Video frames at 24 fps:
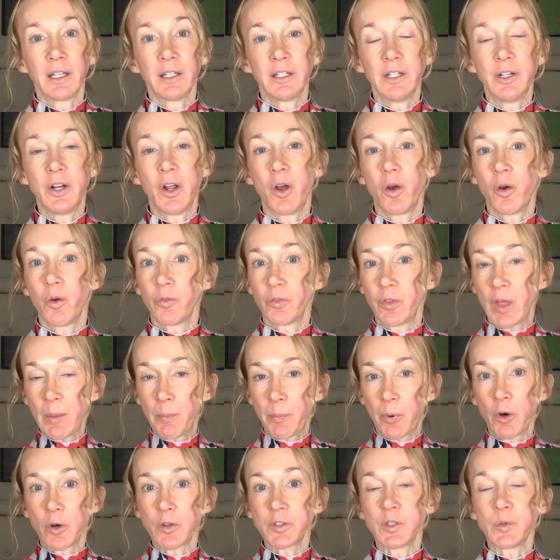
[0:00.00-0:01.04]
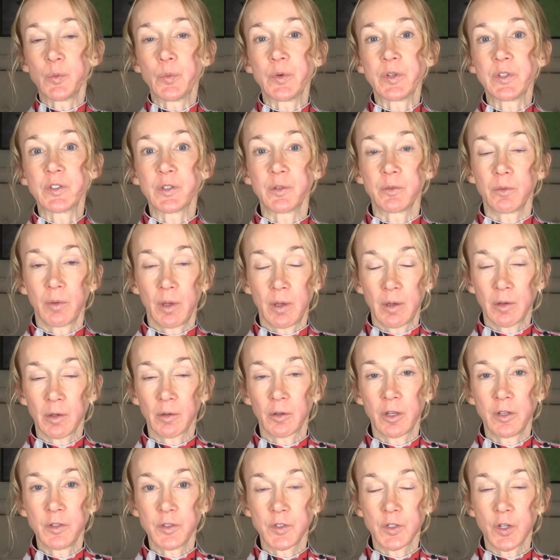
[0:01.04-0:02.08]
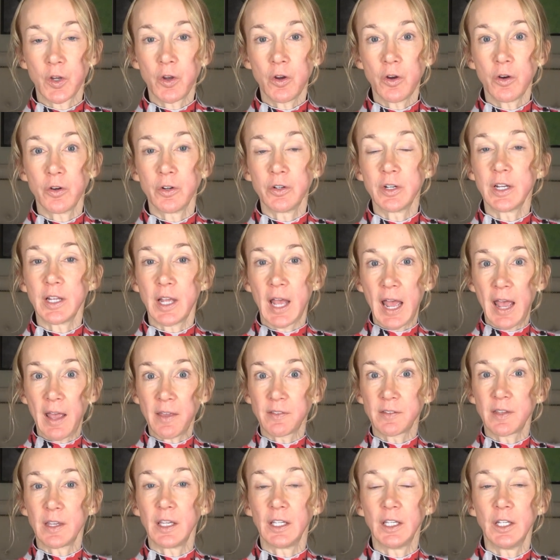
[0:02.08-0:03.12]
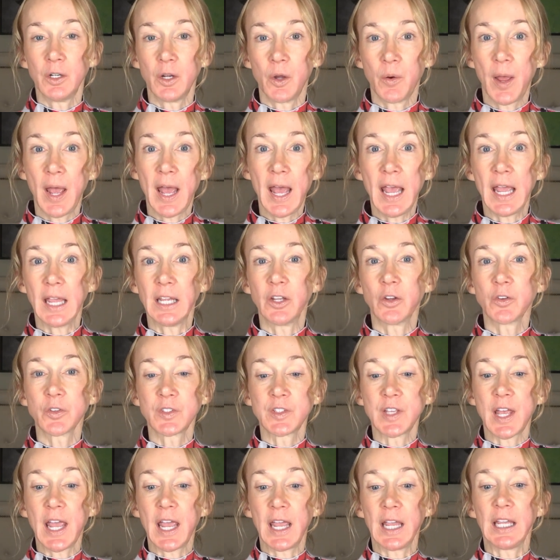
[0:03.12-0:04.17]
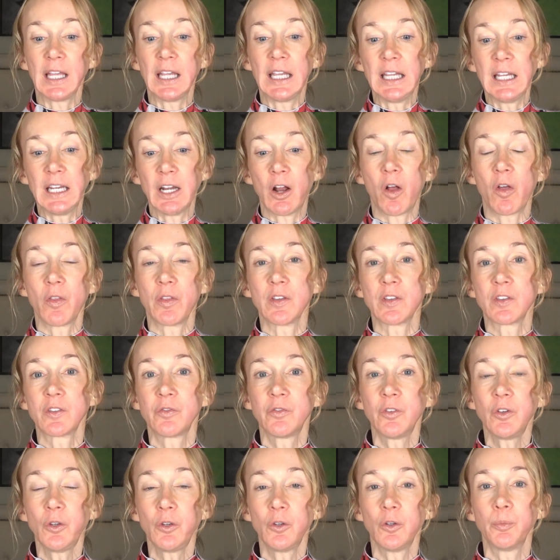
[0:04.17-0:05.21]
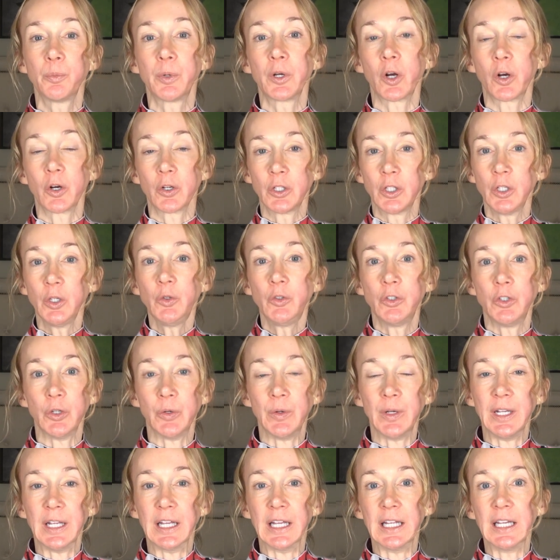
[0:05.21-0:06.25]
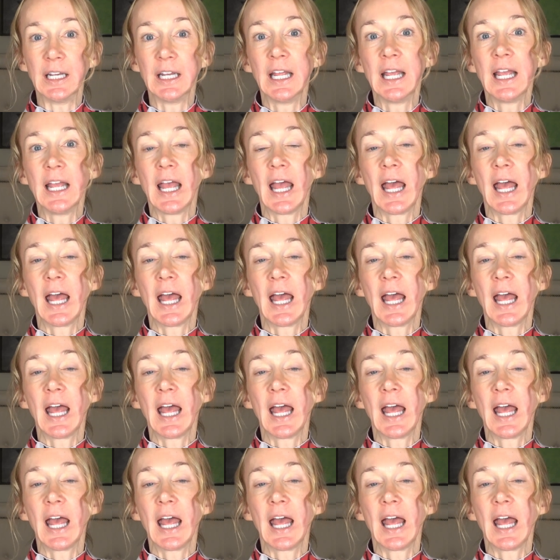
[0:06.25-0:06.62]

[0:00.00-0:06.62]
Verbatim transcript: You know, that person was concerned, asking, you know, hey, you're saying eat all this food, but are you doing it?